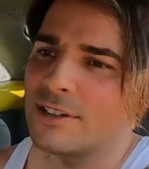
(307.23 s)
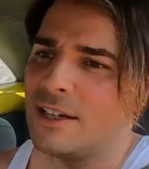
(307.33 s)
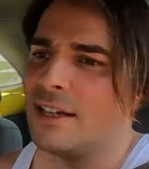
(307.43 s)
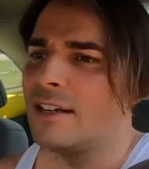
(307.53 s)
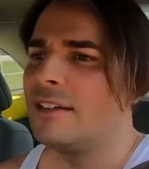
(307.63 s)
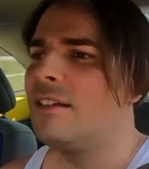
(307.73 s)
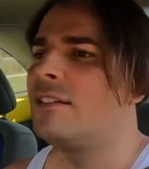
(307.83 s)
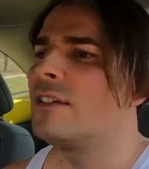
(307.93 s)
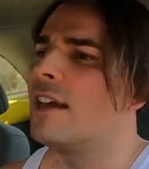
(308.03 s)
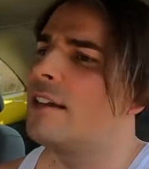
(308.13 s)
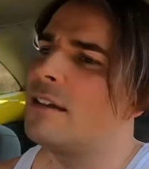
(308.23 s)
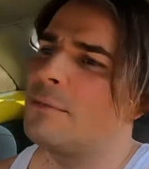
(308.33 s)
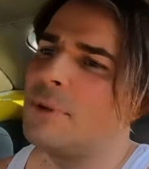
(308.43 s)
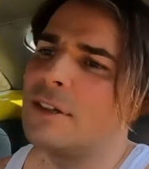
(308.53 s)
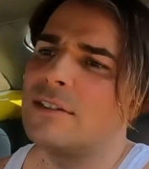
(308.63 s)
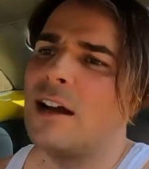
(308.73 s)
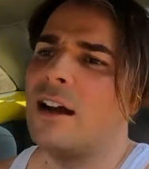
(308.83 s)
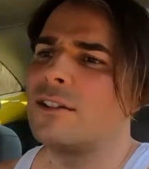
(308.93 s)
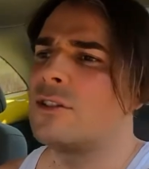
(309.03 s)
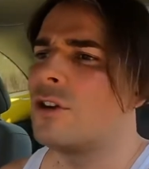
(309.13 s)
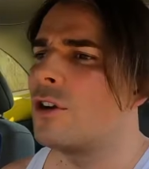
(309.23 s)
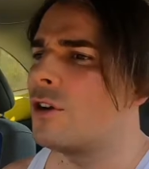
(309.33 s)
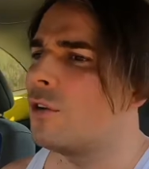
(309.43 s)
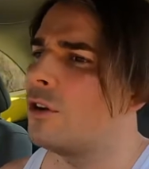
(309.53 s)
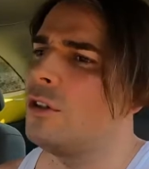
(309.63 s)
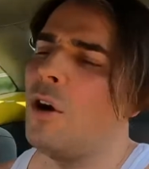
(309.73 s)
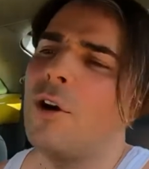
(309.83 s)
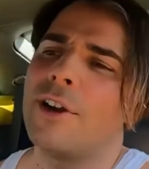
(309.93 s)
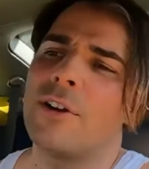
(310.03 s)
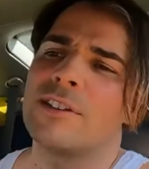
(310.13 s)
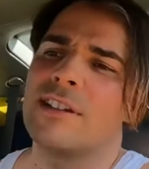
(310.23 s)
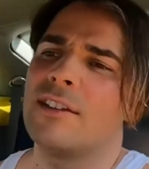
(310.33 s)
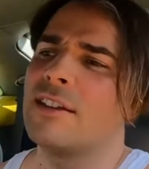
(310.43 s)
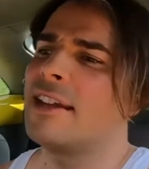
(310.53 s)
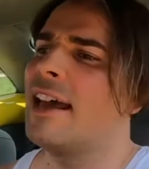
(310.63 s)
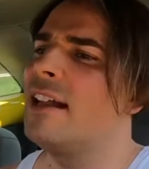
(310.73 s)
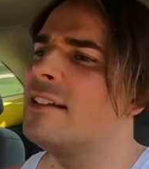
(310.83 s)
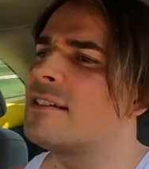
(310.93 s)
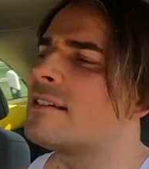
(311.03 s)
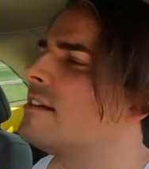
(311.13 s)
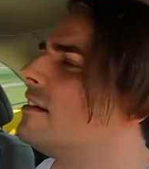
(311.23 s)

You need to be a doctor or lawyer or something else.